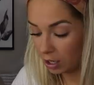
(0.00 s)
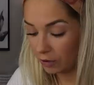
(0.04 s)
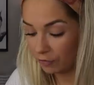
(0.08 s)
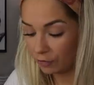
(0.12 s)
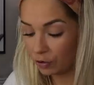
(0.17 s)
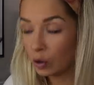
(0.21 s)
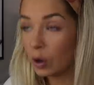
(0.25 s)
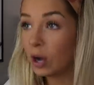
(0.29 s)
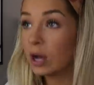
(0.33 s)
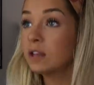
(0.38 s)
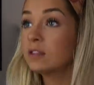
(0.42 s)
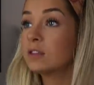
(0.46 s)
If
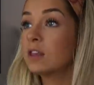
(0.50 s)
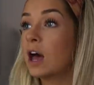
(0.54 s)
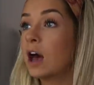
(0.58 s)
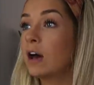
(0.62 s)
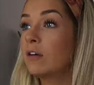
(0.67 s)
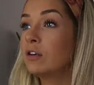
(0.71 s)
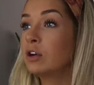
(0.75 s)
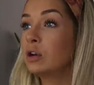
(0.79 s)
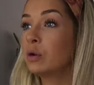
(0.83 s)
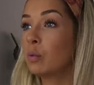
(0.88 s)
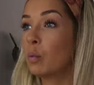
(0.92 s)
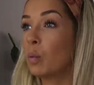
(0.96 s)
you guys
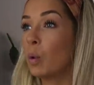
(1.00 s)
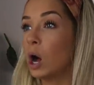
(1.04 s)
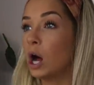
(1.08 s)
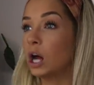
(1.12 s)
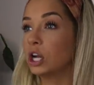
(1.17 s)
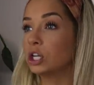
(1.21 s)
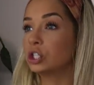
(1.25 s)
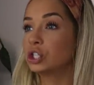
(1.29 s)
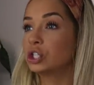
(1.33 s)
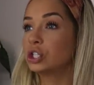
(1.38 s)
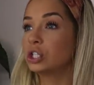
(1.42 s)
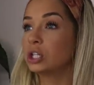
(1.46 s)
haven't
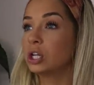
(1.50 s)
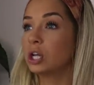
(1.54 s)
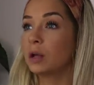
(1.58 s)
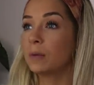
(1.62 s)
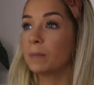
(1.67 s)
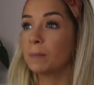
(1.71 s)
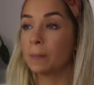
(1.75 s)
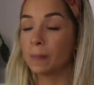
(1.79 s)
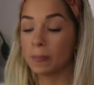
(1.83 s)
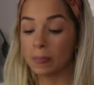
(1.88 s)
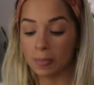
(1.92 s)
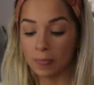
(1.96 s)
watched
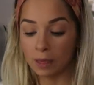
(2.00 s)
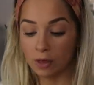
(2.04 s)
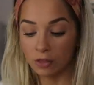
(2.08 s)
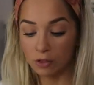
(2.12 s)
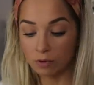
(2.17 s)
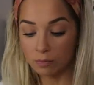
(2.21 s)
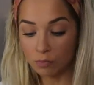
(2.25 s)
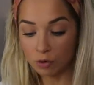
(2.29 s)
the